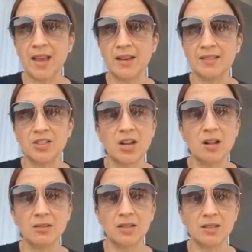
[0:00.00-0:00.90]
then as a
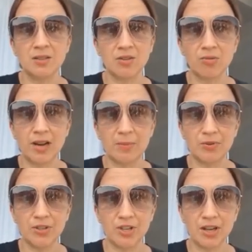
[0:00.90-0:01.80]
child I did not really
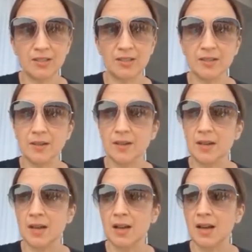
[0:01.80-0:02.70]
appreciate.
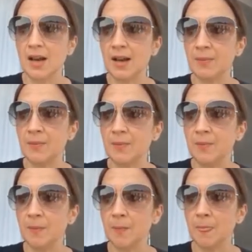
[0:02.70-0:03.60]
But
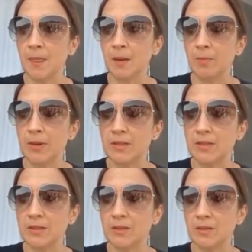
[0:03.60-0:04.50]

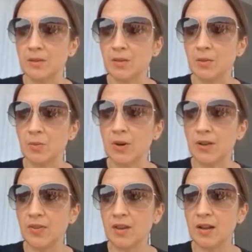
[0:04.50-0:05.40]
what
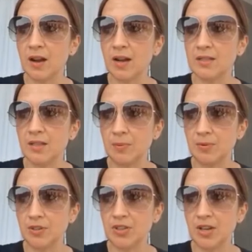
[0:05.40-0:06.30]
I think I did
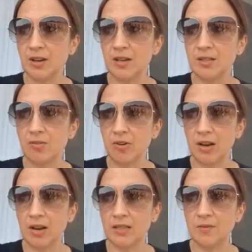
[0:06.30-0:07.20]
appreciate and I did
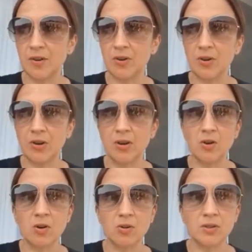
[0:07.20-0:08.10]
realize very early
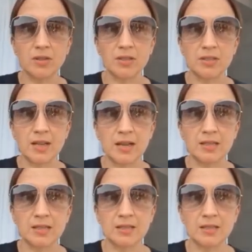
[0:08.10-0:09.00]
on is that